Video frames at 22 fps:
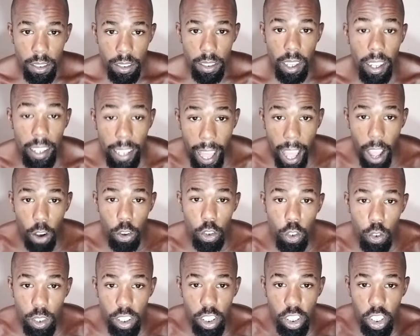to allow
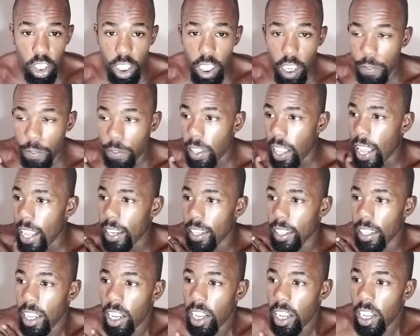you to shift
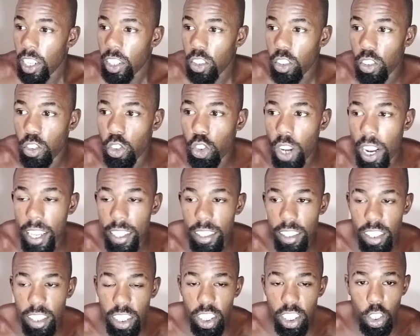and
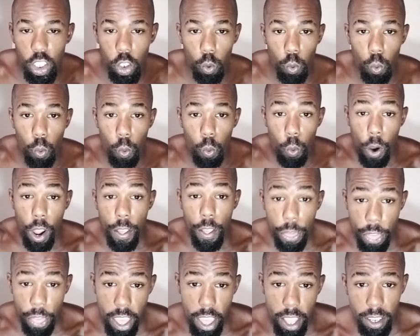transition
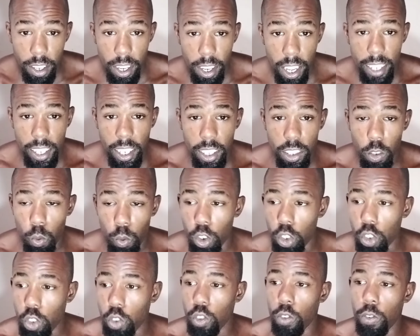with it. It doesn't
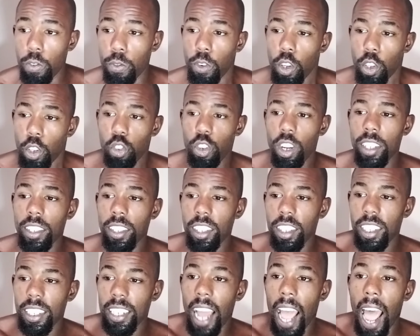want you to
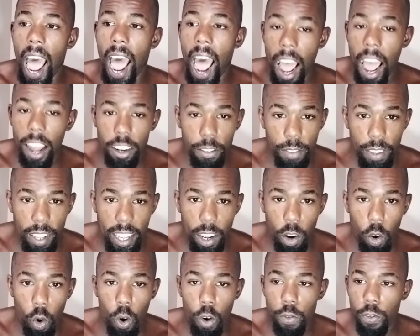transition out of
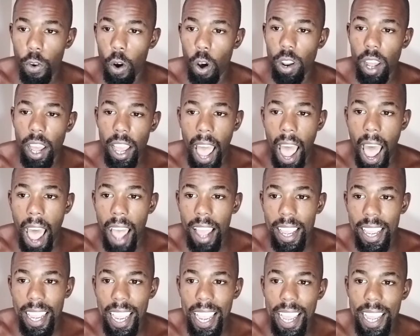it or fall
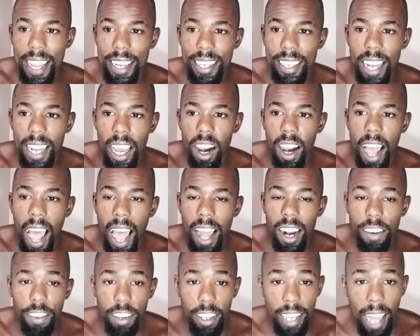out
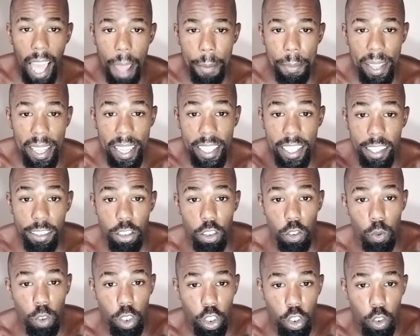of alignment. It
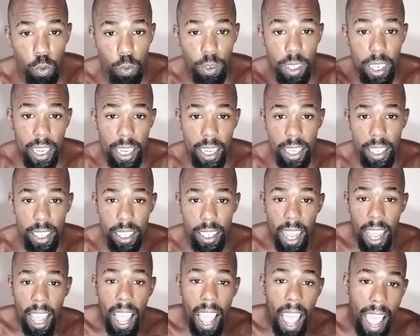gives you what you
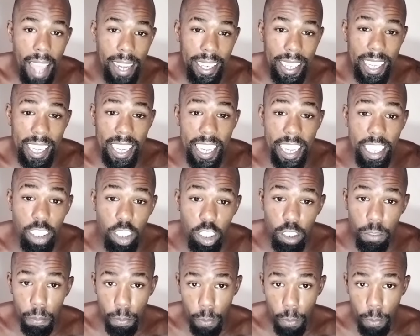need at each